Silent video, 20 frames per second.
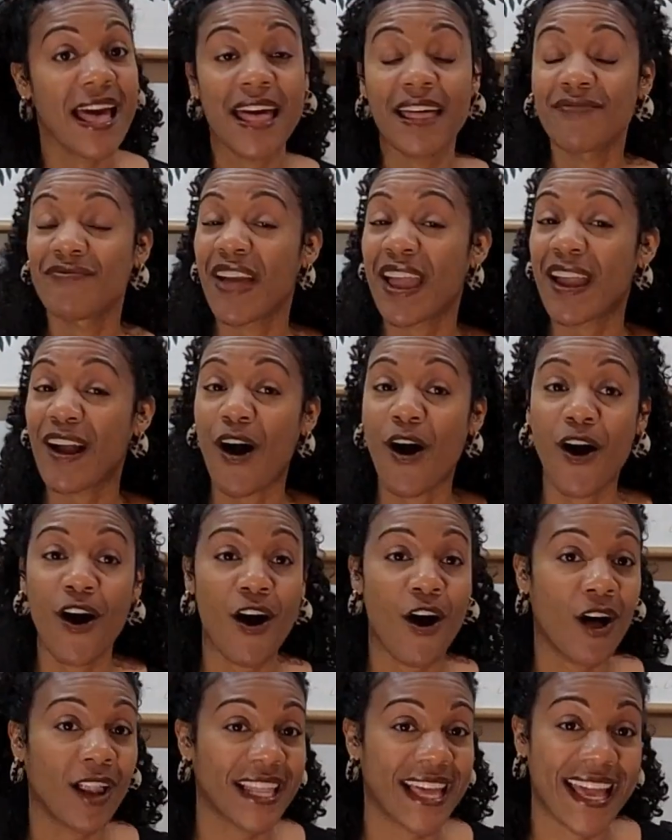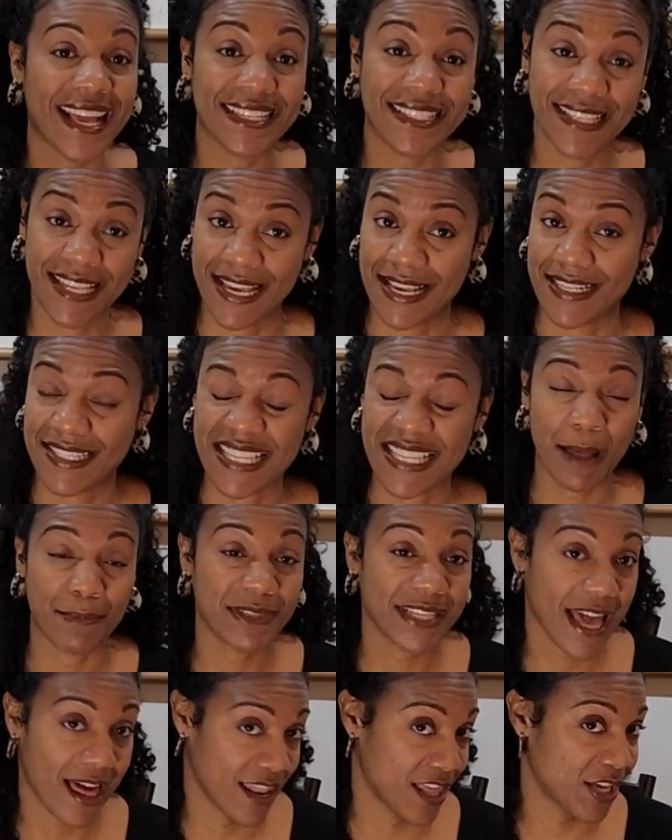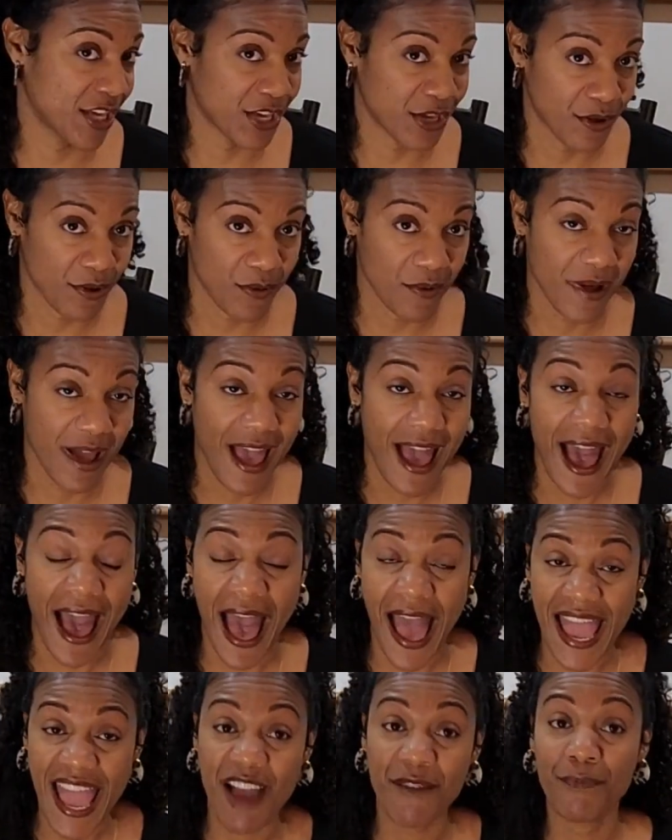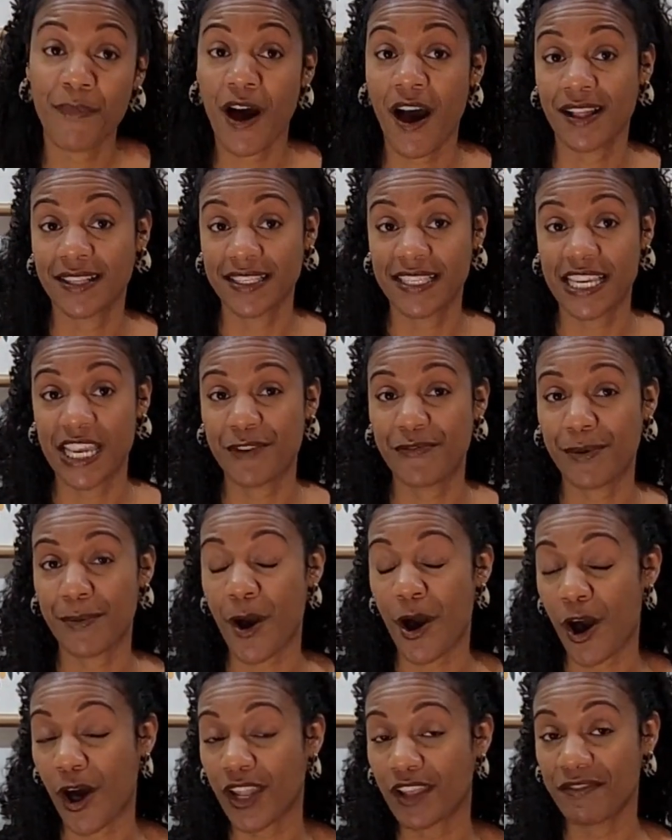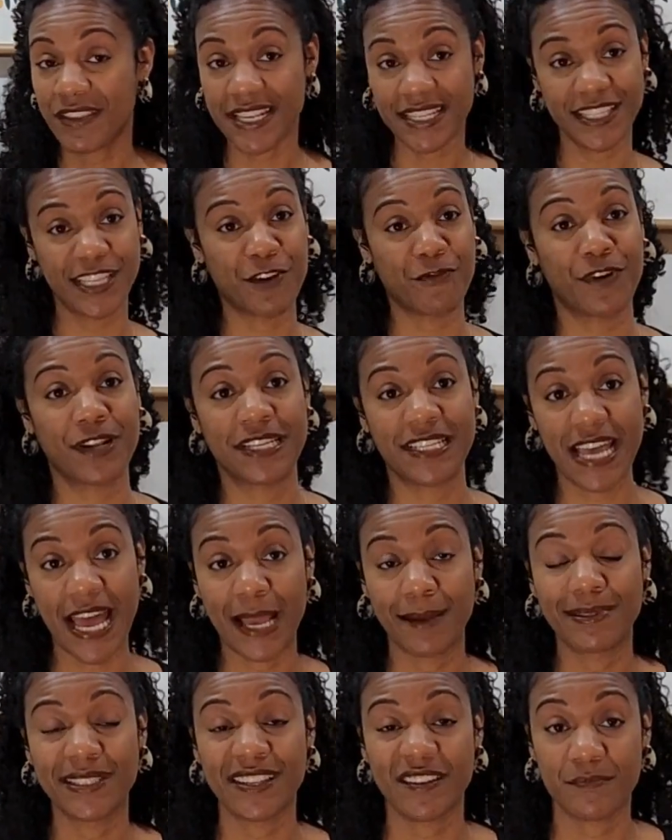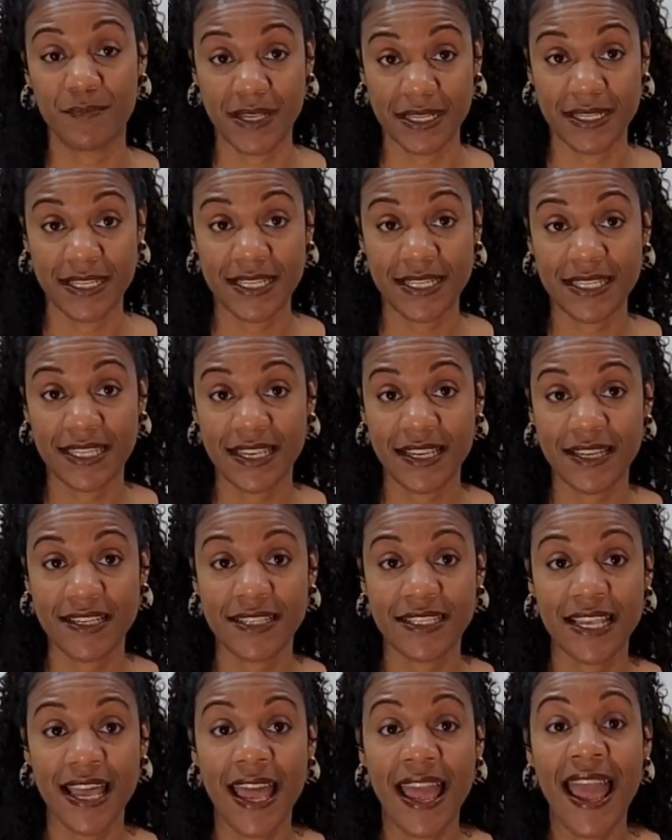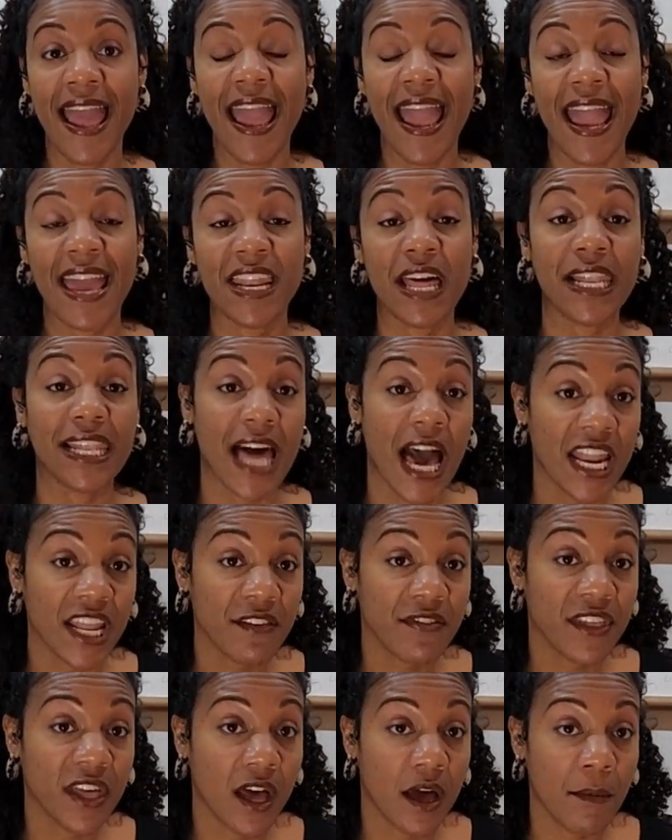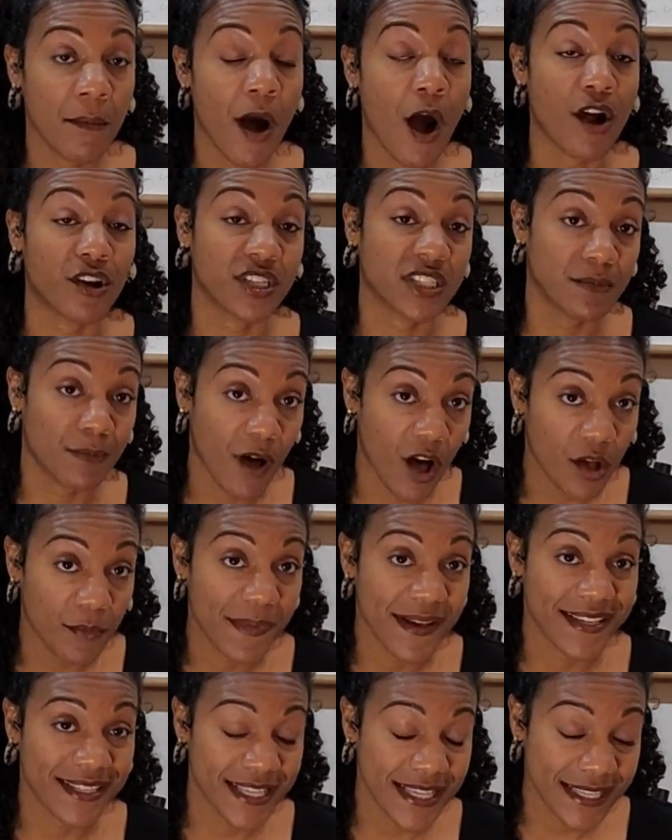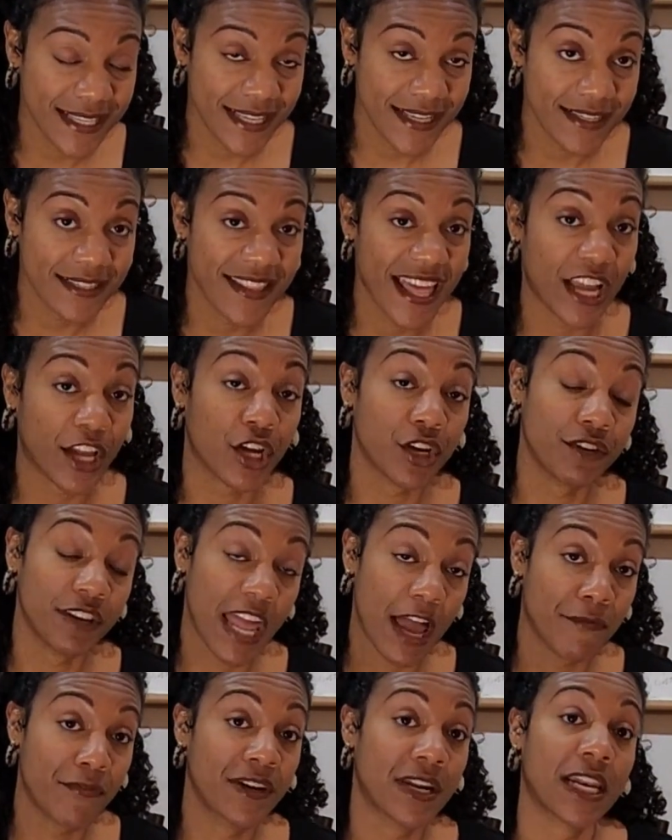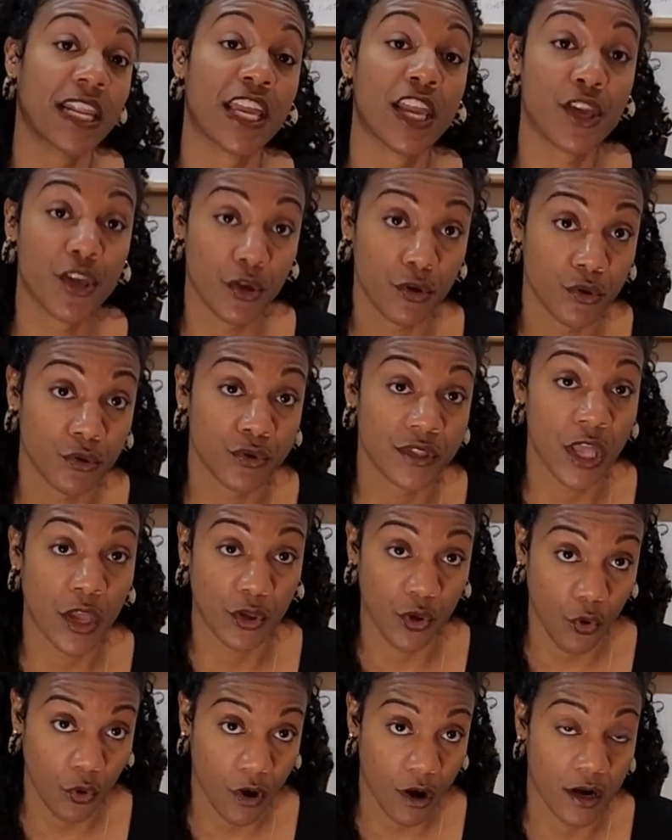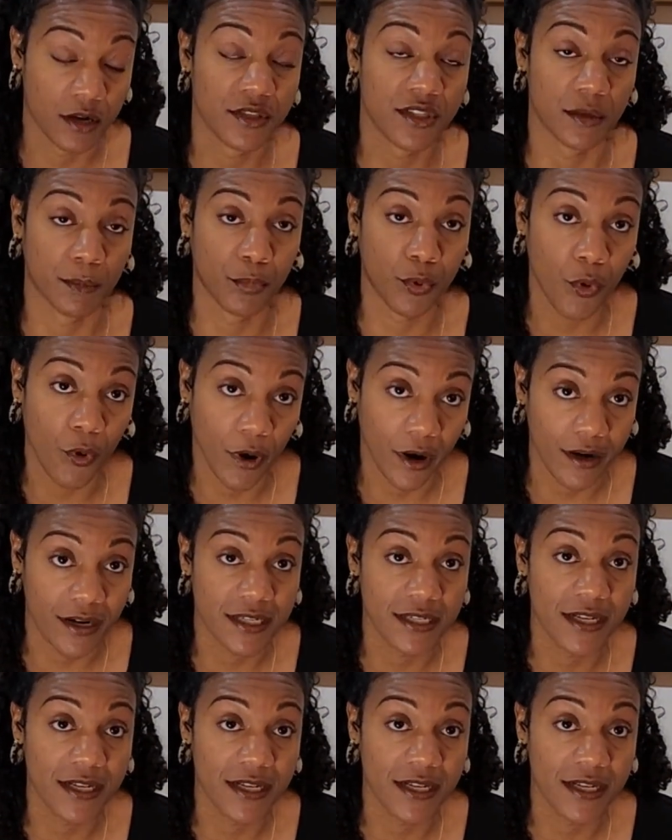They all exist, telling you. I have bought tea from all of these different types of businesses, and a lot of them are small businesses that could definitely use your support.